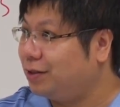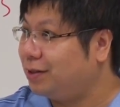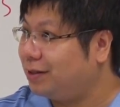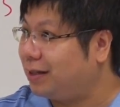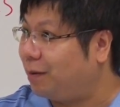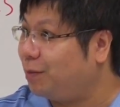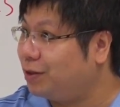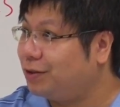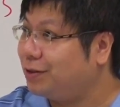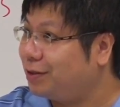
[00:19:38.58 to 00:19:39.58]

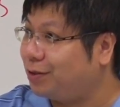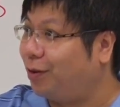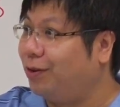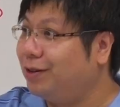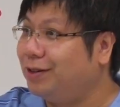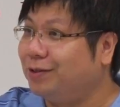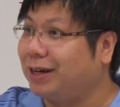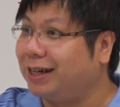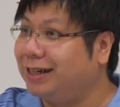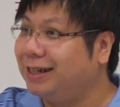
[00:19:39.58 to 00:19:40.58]
sandwich store.
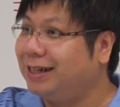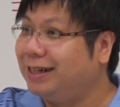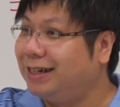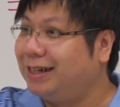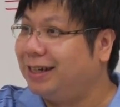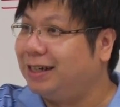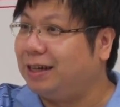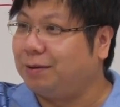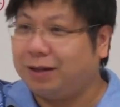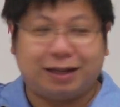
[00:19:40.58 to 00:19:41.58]
Okay,
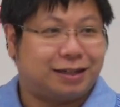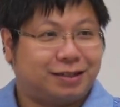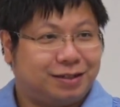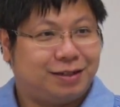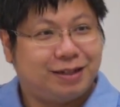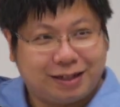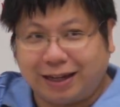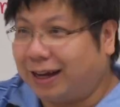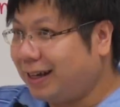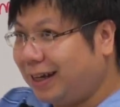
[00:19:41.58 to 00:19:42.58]
yeah, he has,
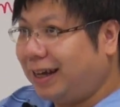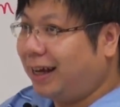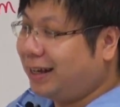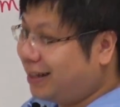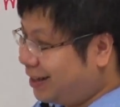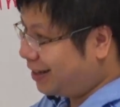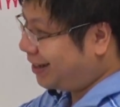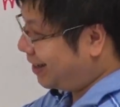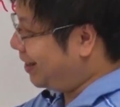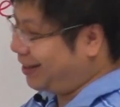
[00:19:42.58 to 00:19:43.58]
yeah, and
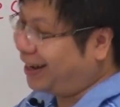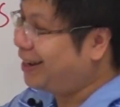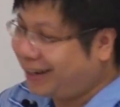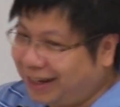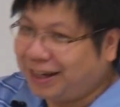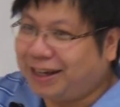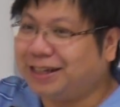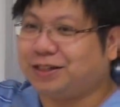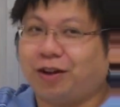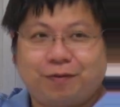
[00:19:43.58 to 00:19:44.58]
yeah,
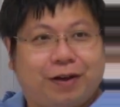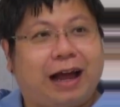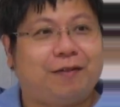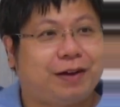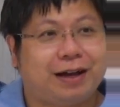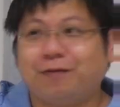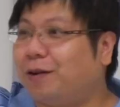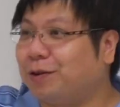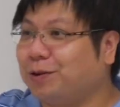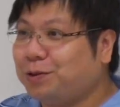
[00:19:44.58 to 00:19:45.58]
he's not having a
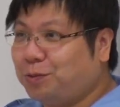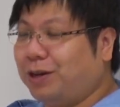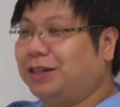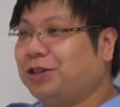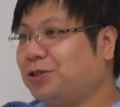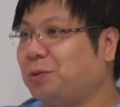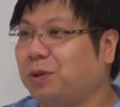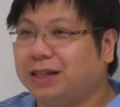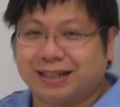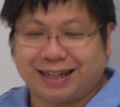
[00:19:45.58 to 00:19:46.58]
very good relationship
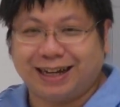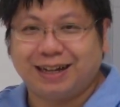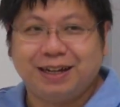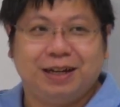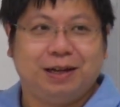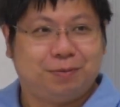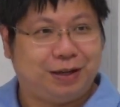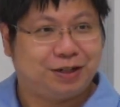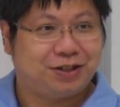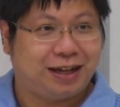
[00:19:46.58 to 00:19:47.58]
with his
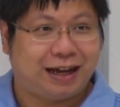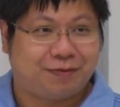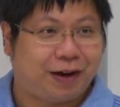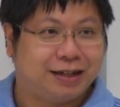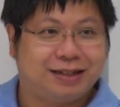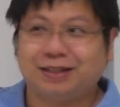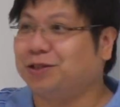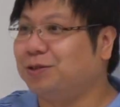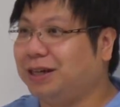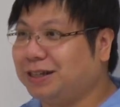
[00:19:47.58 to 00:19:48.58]
PhD advisor,
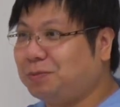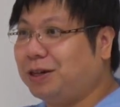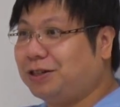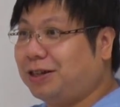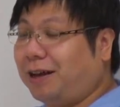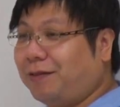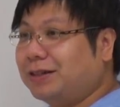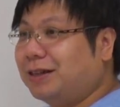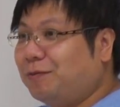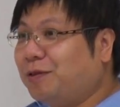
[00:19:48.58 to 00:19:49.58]
so his PhD
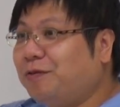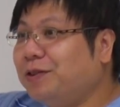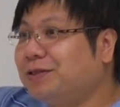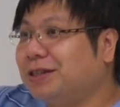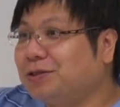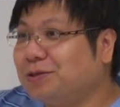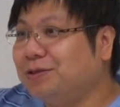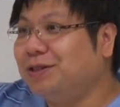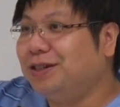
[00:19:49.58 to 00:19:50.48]
advisor refuses to